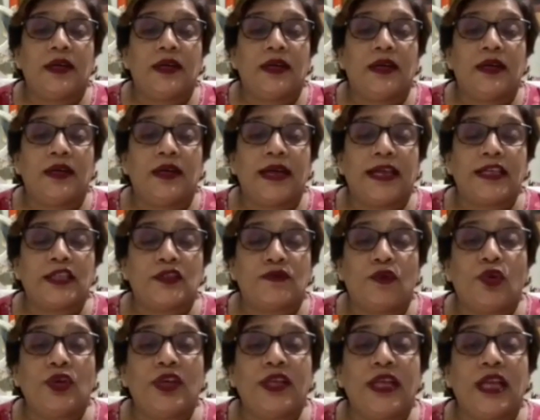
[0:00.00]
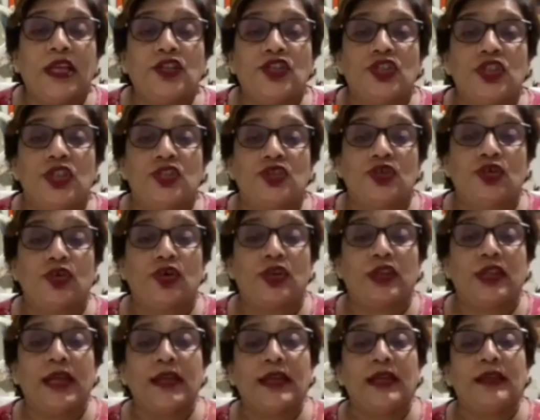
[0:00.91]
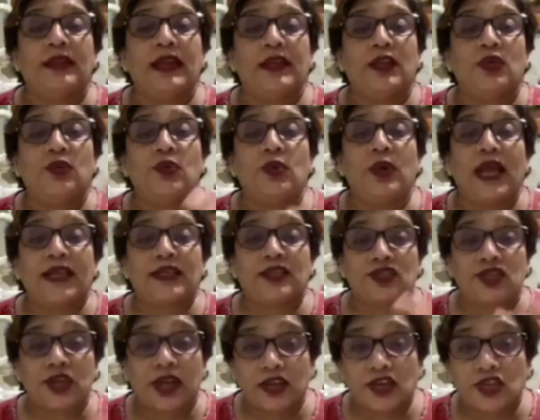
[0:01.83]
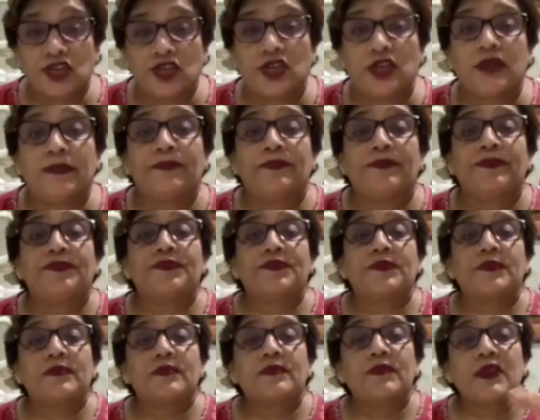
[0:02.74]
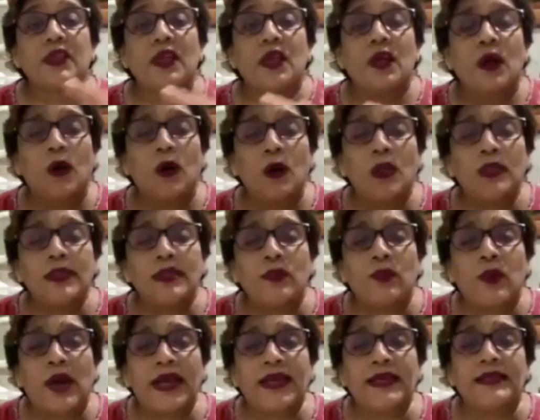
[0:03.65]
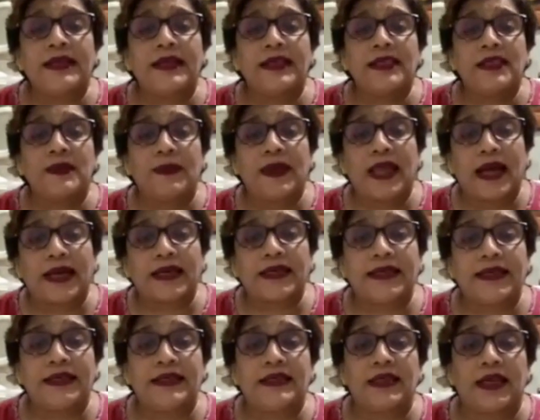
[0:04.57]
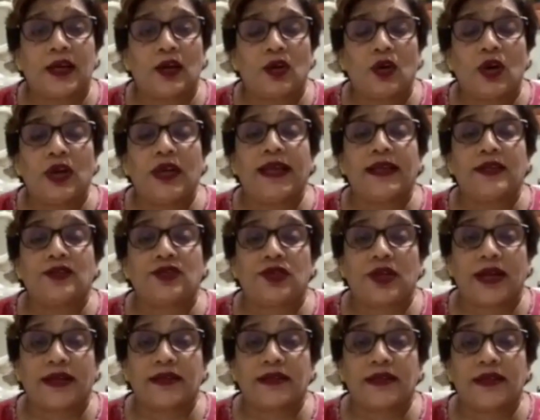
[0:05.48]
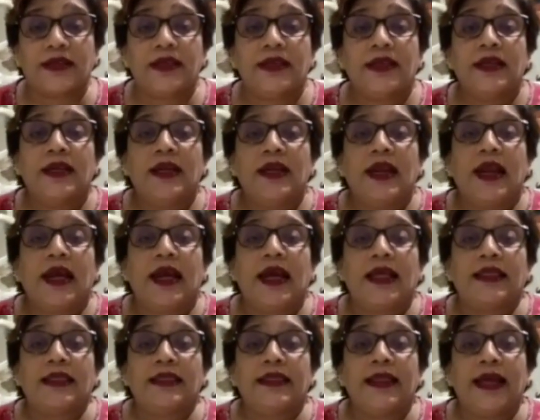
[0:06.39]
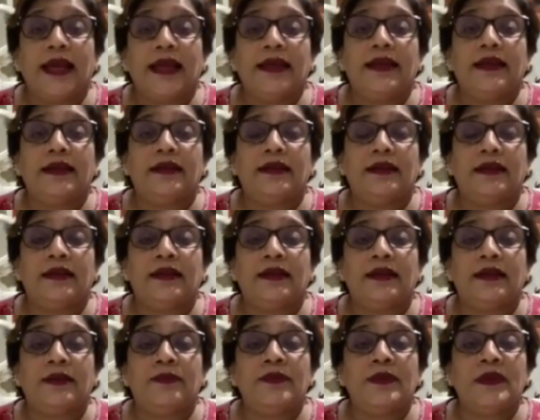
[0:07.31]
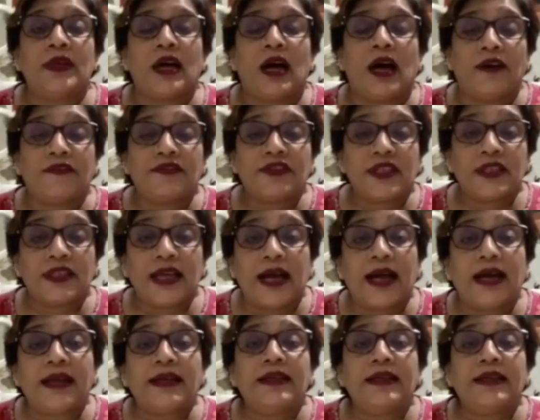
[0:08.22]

exfoliation. So then they do extraction. All the whiteheads, blackheads are all extracted, and then after that